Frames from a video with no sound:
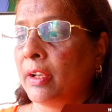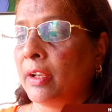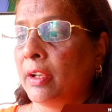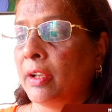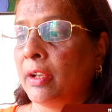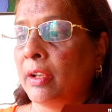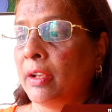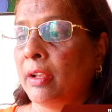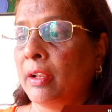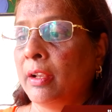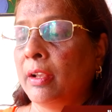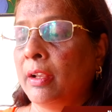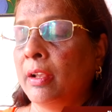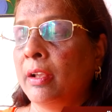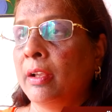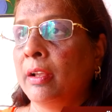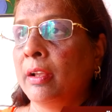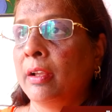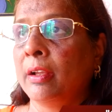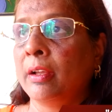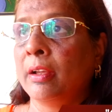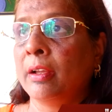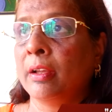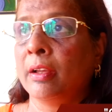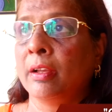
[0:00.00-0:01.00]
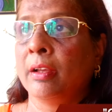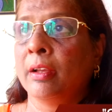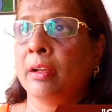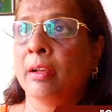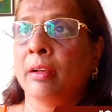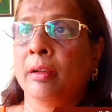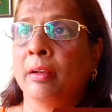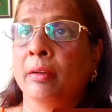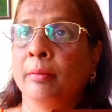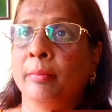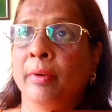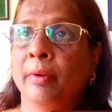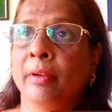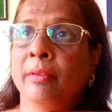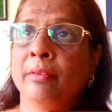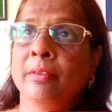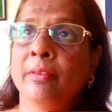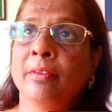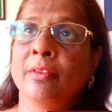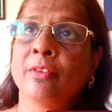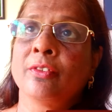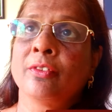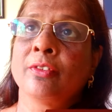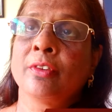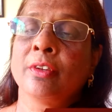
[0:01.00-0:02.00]
Brothers and
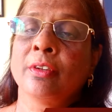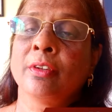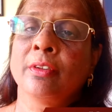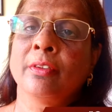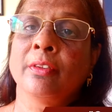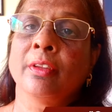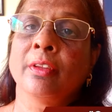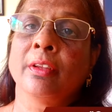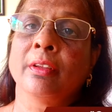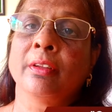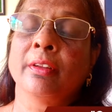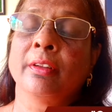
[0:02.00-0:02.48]
sisters,